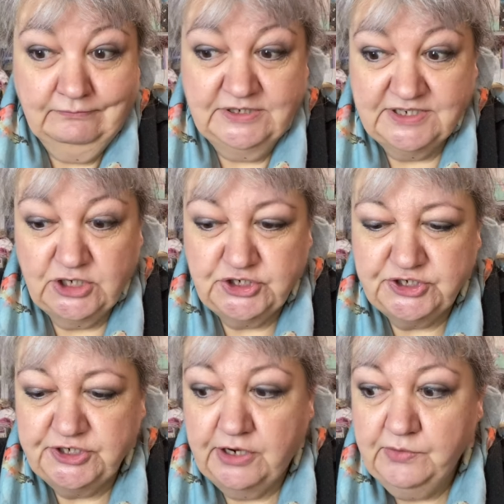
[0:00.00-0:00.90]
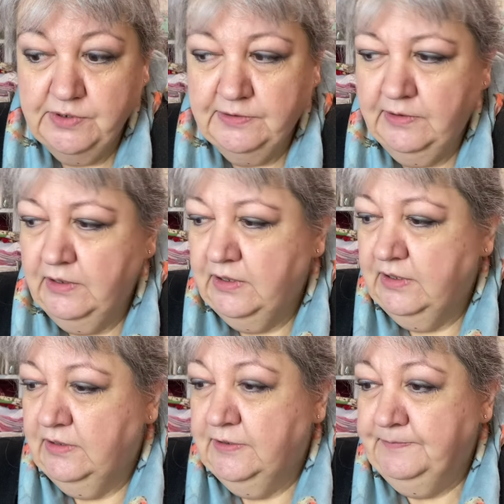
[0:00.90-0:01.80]
There's a lot of snow,
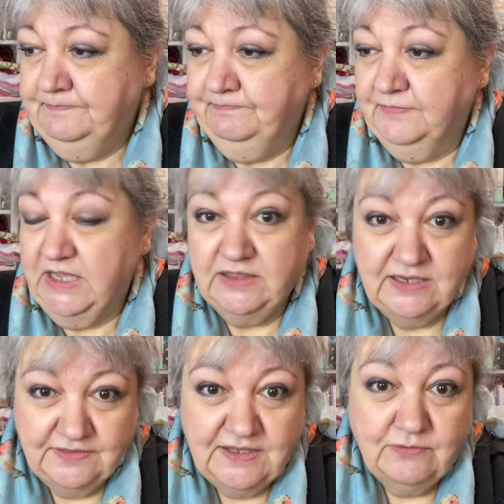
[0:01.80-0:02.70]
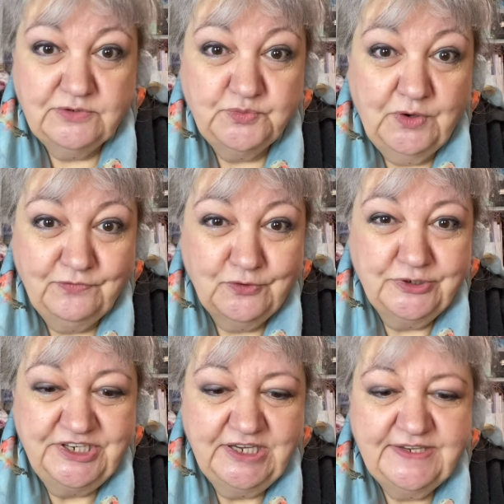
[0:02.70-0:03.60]
and that was what,
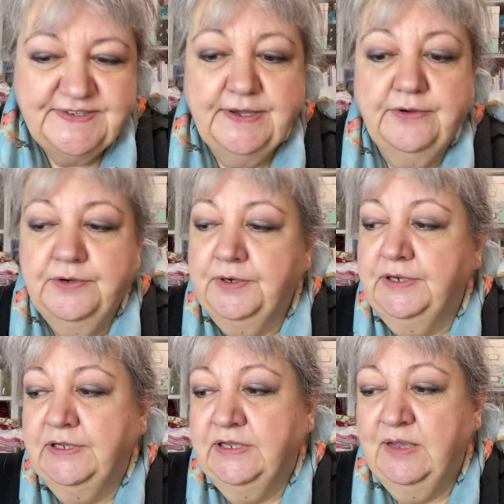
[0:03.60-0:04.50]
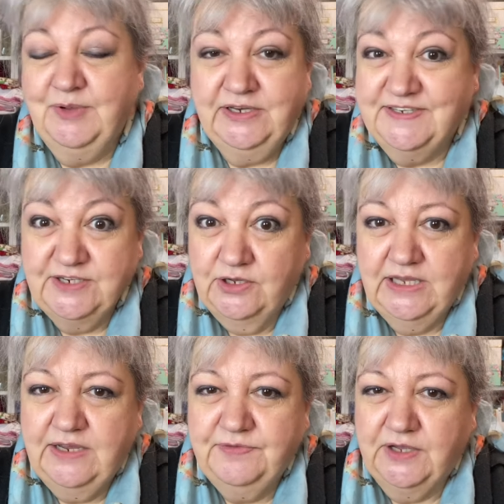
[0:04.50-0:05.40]
40 years ago. I mean, it's not
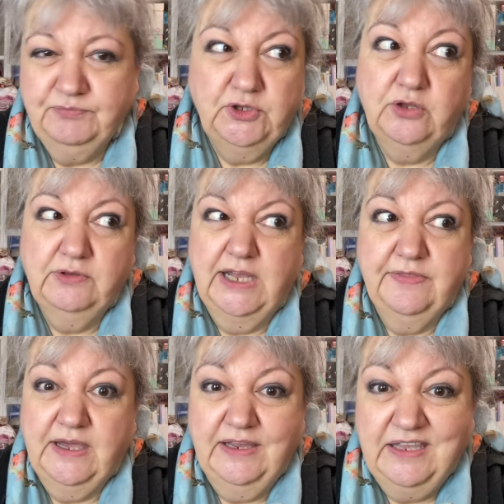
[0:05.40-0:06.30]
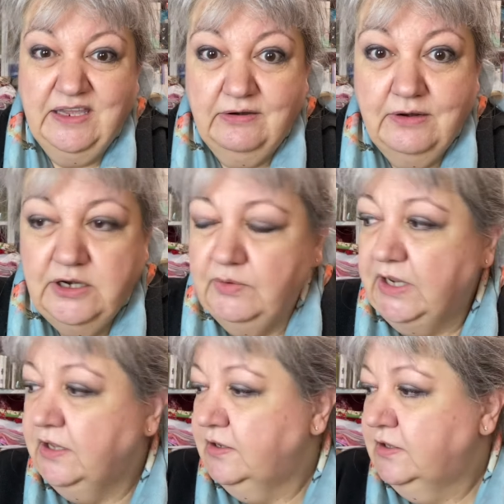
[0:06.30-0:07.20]
like that here anyway,
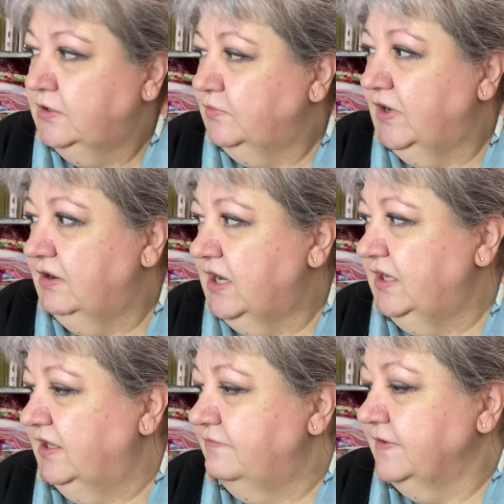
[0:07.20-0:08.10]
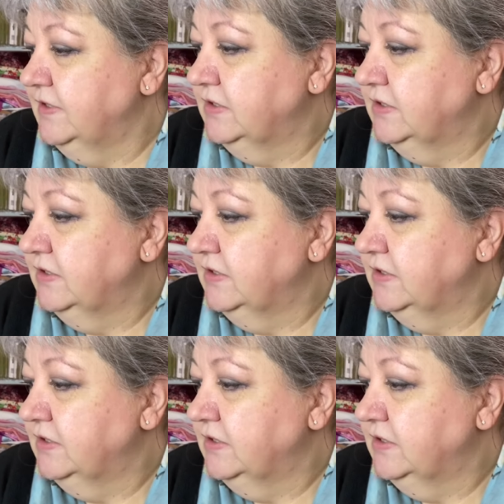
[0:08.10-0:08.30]
where I live.